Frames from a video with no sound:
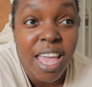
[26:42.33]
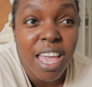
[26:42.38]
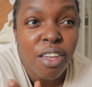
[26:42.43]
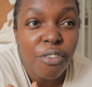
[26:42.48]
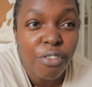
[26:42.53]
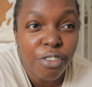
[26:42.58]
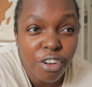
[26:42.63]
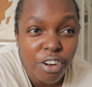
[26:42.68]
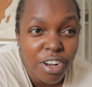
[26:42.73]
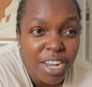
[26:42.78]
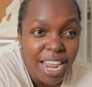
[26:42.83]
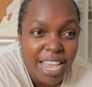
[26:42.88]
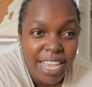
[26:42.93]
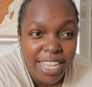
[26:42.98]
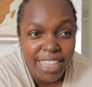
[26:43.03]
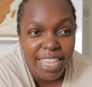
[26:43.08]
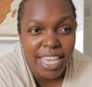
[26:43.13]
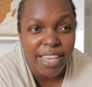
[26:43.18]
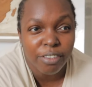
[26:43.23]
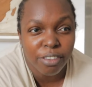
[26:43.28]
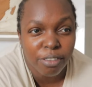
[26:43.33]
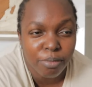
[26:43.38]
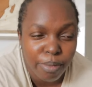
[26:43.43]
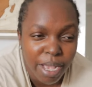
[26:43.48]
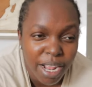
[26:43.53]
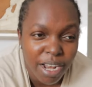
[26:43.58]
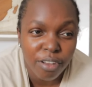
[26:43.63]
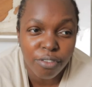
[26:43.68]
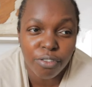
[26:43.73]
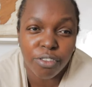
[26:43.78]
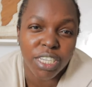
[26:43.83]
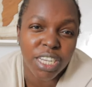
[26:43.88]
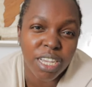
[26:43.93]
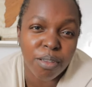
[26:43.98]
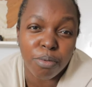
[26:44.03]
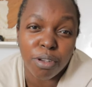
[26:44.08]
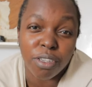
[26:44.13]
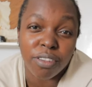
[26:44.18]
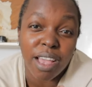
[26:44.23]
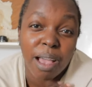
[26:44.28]
If you don't like the smell of
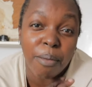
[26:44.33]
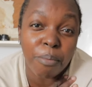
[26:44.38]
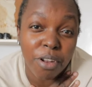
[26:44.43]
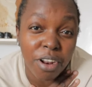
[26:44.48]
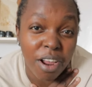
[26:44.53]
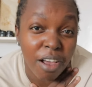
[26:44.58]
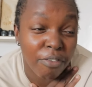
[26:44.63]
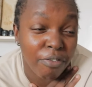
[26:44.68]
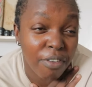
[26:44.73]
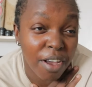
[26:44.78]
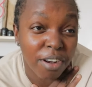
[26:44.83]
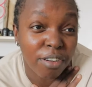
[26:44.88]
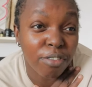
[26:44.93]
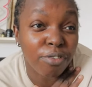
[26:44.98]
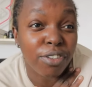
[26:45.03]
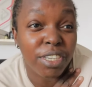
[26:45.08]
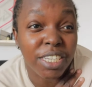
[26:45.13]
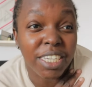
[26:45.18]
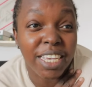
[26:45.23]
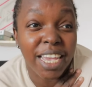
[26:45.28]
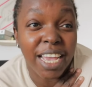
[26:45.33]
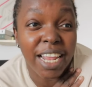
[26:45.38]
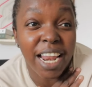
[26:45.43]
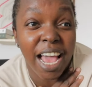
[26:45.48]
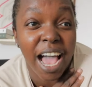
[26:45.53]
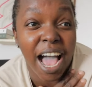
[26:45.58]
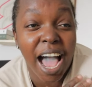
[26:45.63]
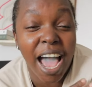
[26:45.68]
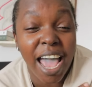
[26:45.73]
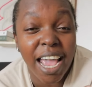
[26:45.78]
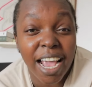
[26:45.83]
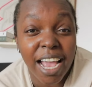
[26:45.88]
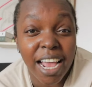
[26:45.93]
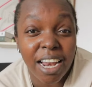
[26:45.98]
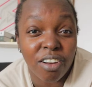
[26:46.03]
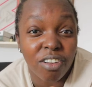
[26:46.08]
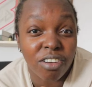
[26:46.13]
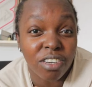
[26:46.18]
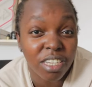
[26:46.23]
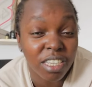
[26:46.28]
chicken, because I'm not a fan of chicken, I
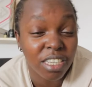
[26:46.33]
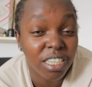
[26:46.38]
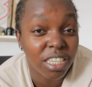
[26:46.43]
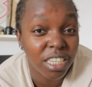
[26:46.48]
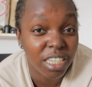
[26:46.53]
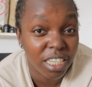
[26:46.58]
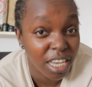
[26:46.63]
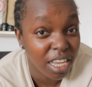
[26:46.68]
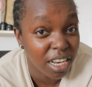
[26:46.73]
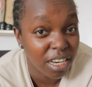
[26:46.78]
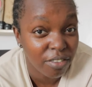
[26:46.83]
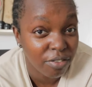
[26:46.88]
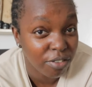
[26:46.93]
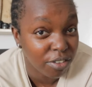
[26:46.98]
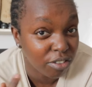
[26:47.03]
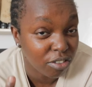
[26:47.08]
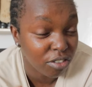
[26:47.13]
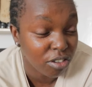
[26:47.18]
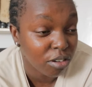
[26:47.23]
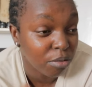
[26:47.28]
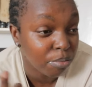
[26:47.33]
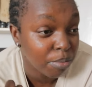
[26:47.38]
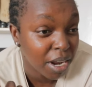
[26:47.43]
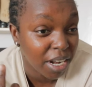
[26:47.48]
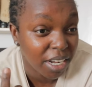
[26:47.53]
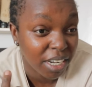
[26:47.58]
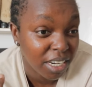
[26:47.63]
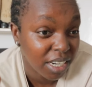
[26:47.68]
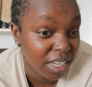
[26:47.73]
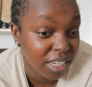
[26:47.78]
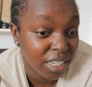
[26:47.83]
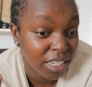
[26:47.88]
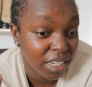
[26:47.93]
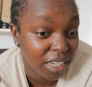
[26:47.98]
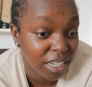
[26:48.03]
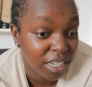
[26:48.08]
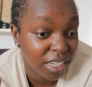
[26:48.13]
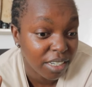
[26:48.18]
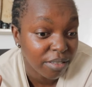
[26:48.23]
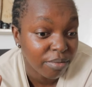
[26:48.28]
cannot eat chicken if it's not marinated